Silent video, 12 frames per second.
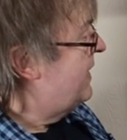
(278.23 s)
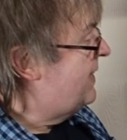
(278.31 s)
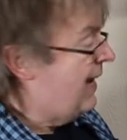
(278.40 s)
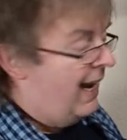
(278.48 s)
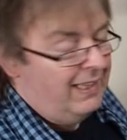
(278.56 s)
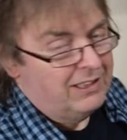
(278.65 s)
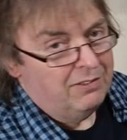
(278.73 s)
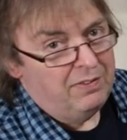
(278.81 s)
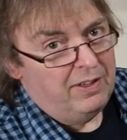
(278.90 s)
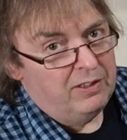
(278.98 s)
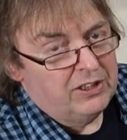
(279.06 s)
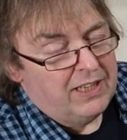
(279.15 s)
Takes a
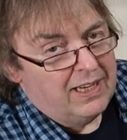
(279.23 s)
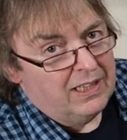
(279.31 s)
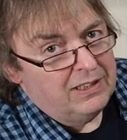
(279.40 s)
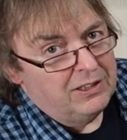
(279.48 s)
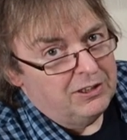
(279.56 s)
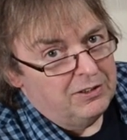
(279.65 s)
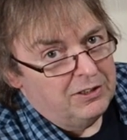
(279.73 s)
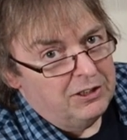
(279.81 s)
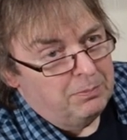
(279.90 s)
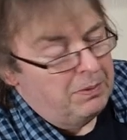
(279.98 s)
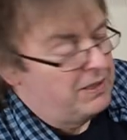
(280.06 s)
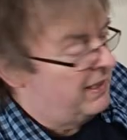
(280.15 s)
few seconds on
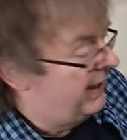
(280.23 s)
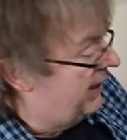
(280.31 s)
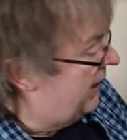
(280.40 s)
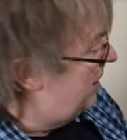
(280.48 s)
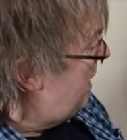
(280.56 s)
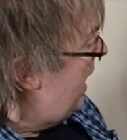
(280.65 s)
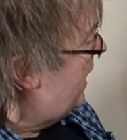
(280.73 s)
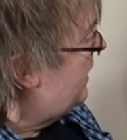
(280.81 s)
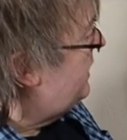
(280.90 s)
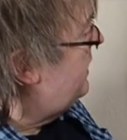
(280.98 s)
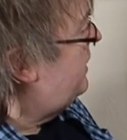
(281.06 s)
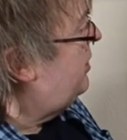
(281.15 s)
this particular Mac
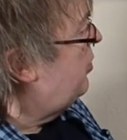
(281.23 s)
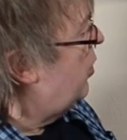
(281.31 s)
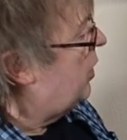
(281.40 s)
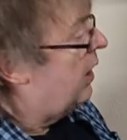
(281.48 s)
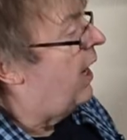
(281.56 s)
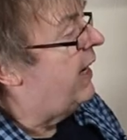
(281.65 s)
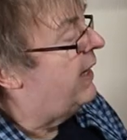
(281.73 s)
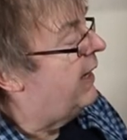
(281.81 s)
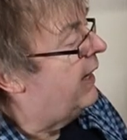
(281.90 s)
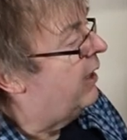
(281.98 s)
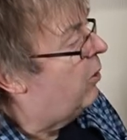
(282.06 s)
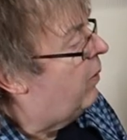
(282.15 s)
because it's not lightning